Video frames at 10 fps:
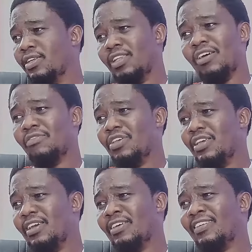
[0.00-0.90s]
Now,
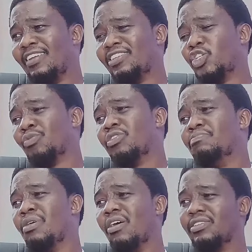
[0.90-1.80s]
the Atletico
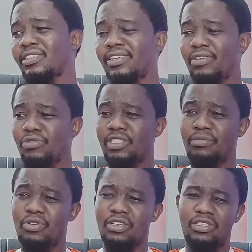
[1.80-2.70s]
Madrid boss, Diego
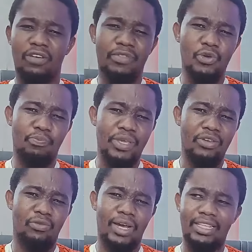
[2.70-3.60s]
Simeone, is of the
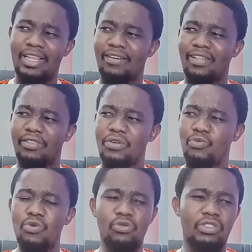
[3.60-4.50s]
opinion right now that they
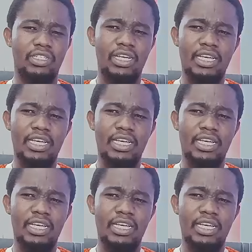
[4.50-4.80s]
would